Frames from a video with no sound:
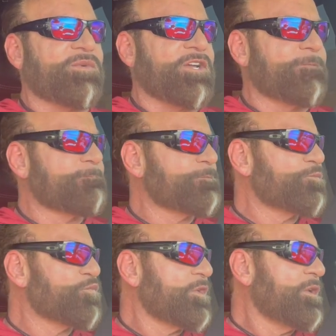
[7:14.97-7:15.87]
one.
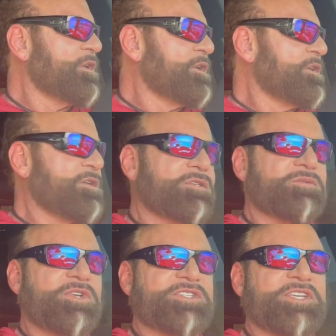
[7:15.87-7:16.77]

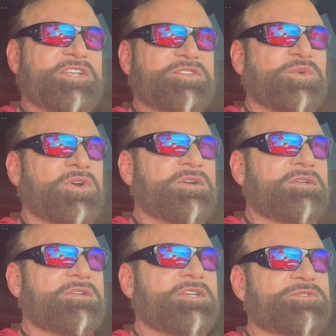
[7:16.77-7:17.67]
So, what are you saying, Thor?
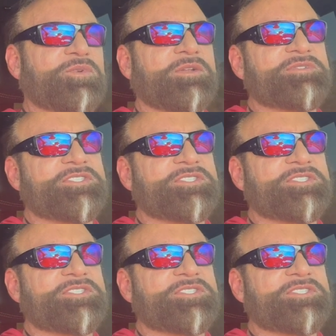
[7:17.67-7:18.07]
Here's what I'm